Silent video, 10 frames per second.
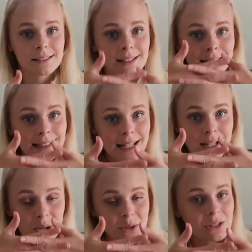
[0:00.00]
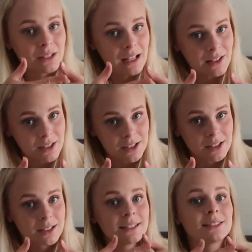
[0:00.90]
that they go together
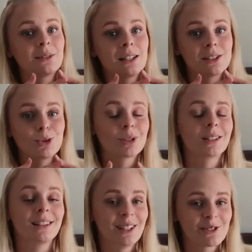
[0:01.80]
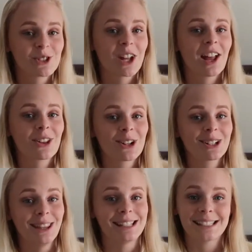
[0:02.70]
so that you can live together
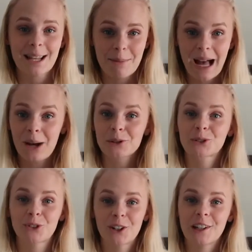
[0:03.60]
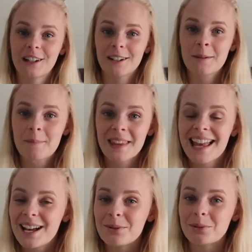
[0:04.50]
in the same house for a year.
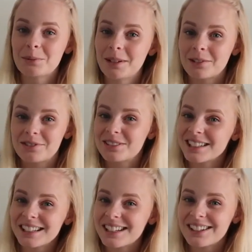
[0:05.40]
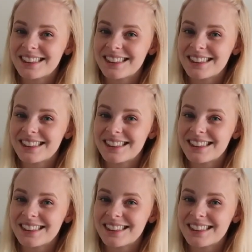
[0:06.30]
Would be a really good